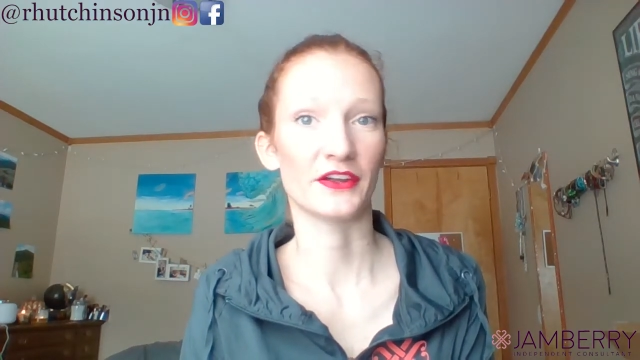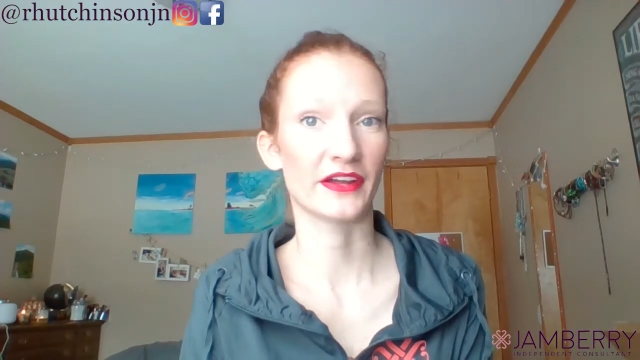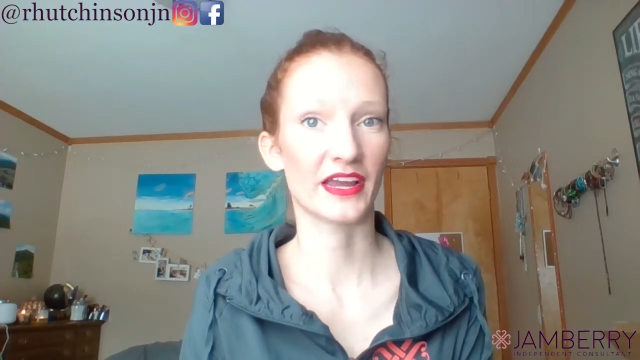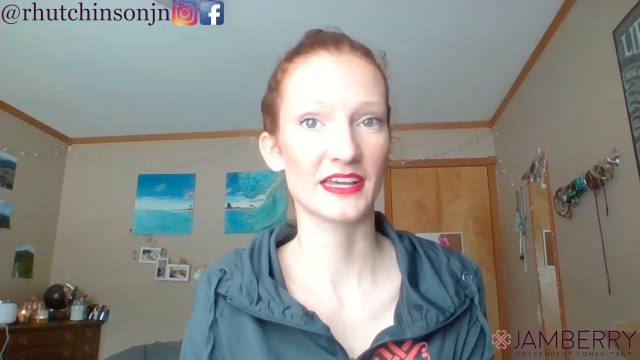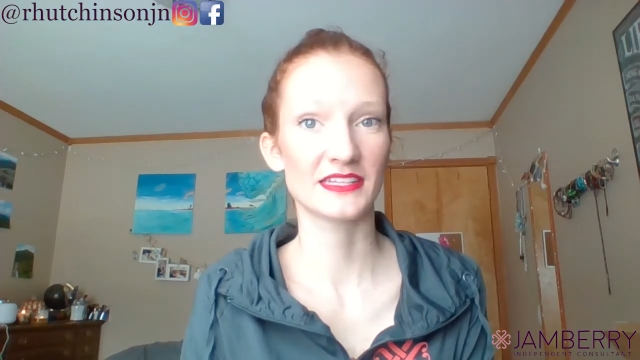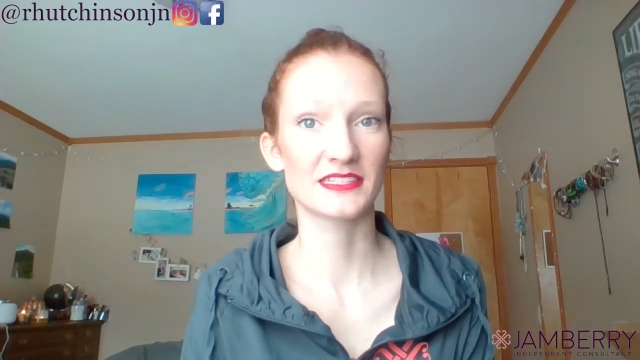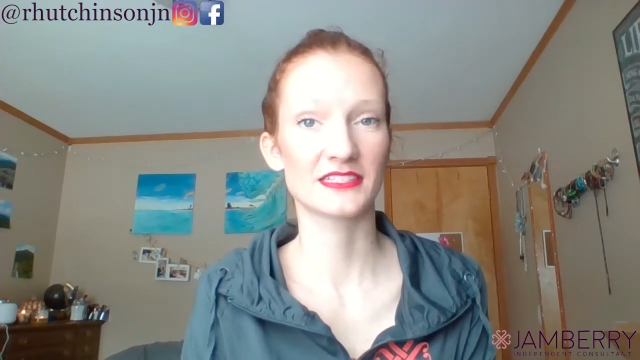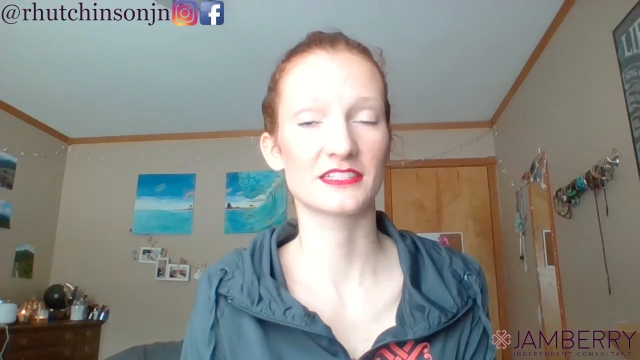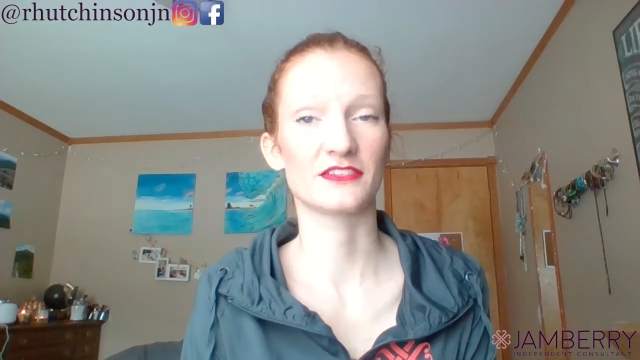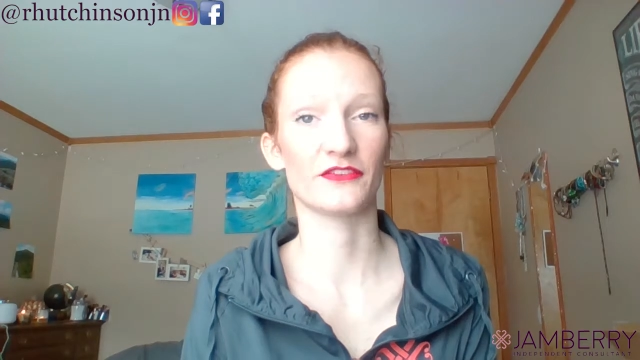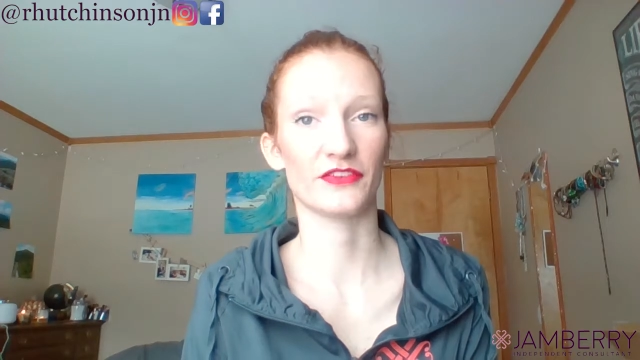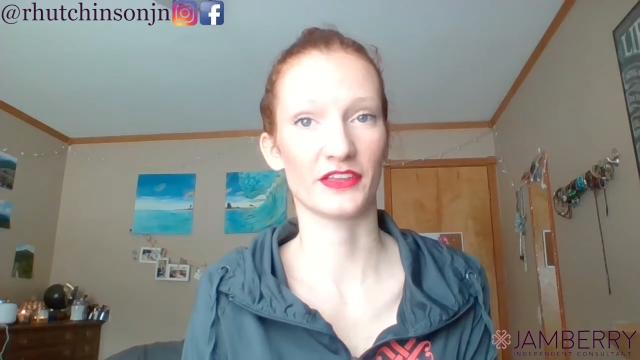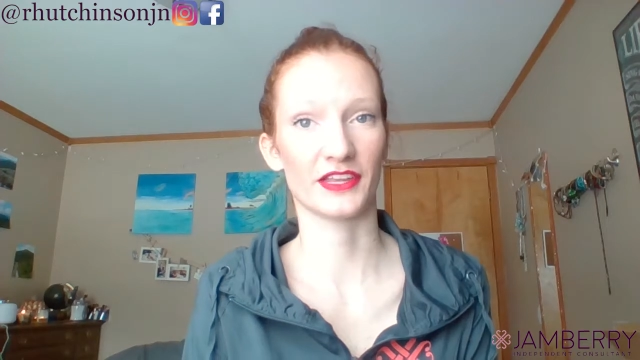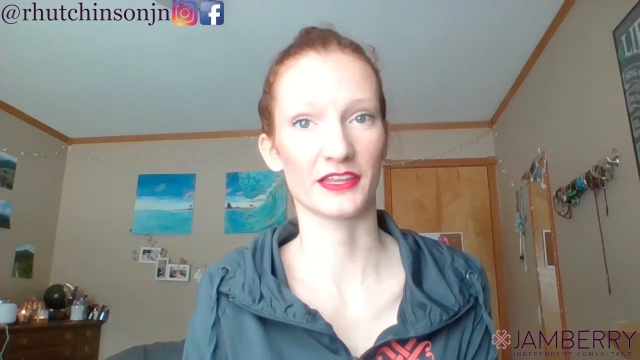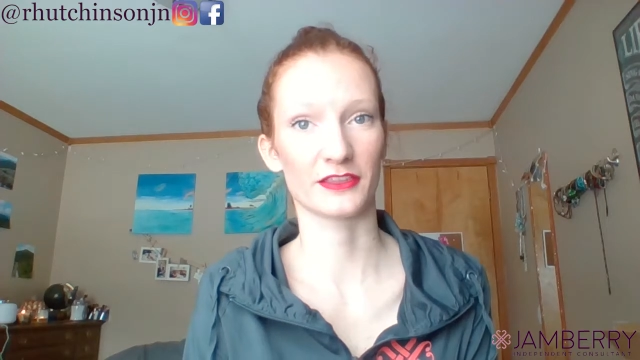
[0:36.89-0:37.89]
guests to
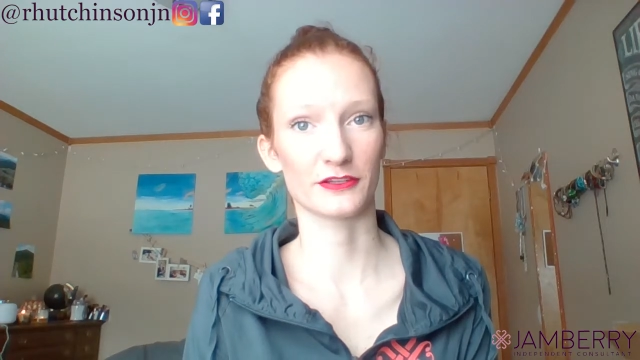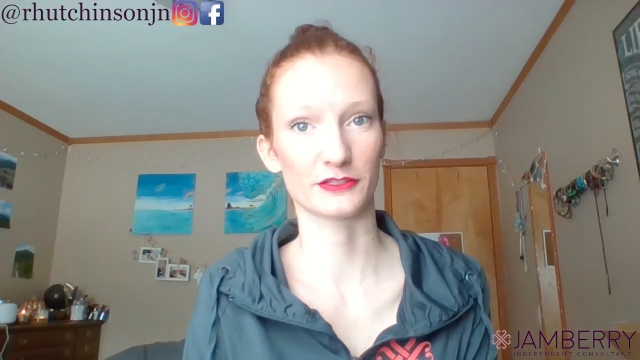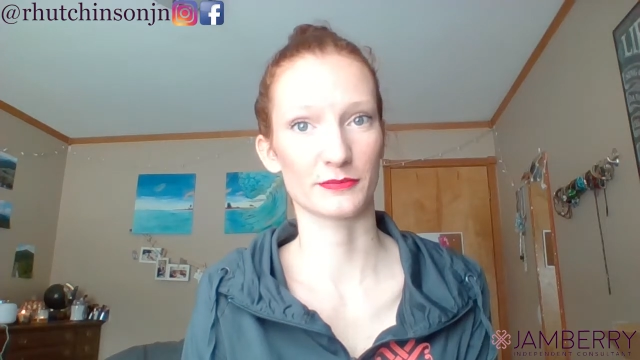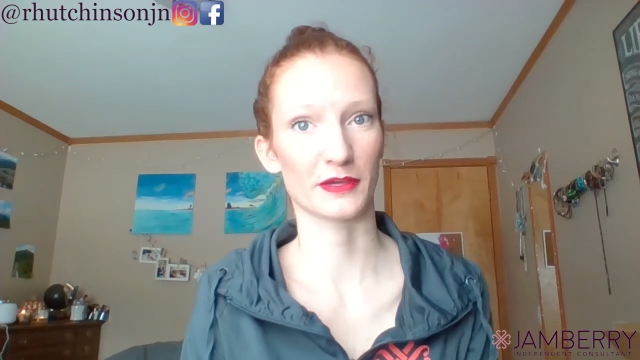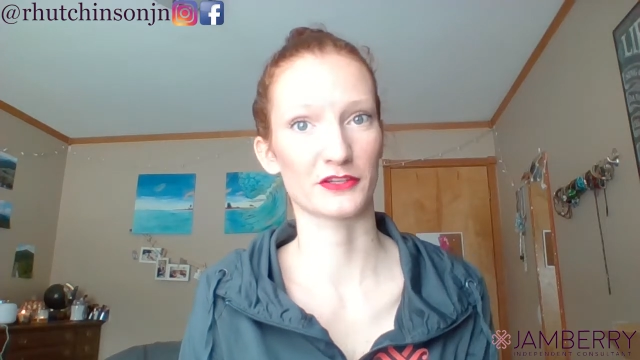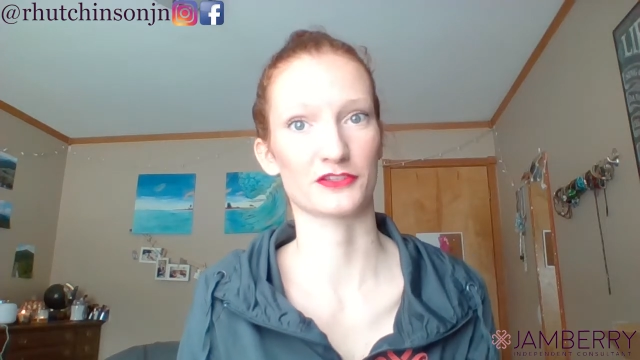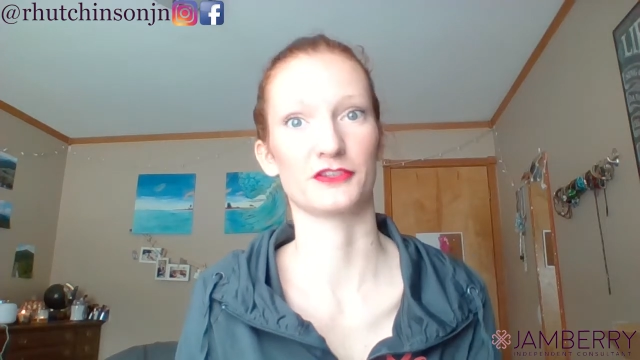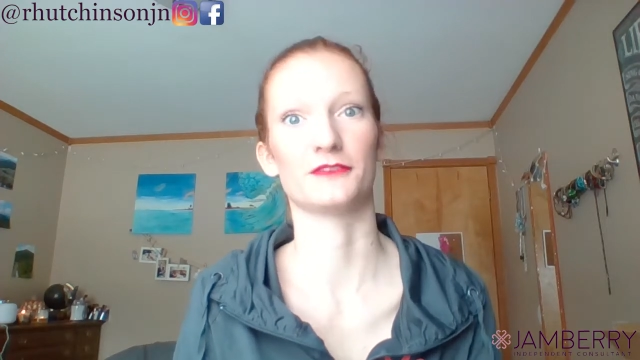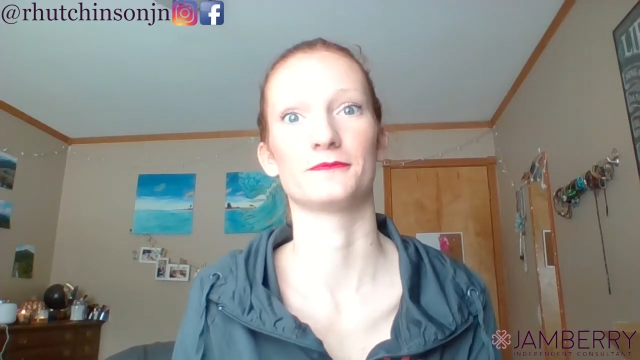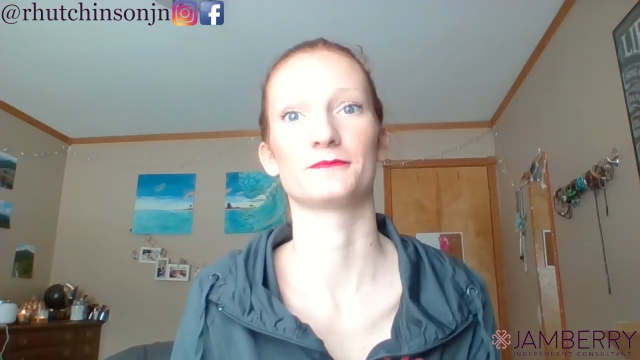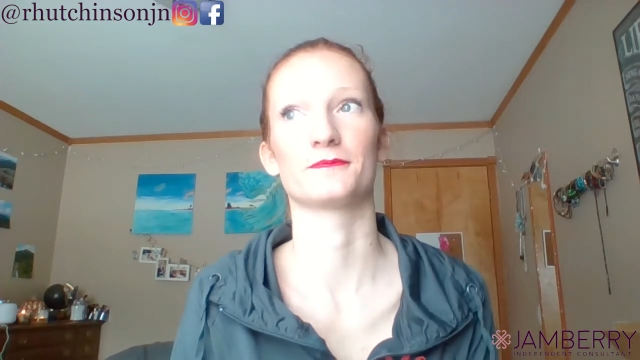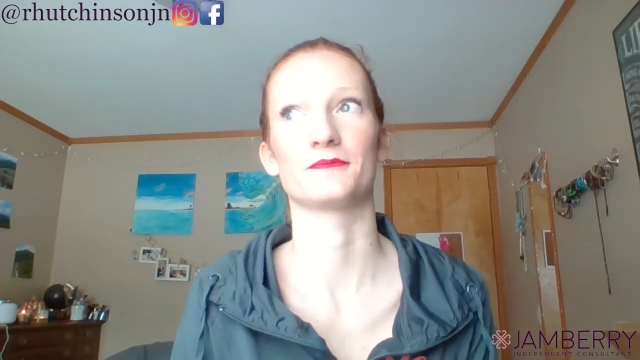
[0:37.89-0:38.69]
feel like they're special.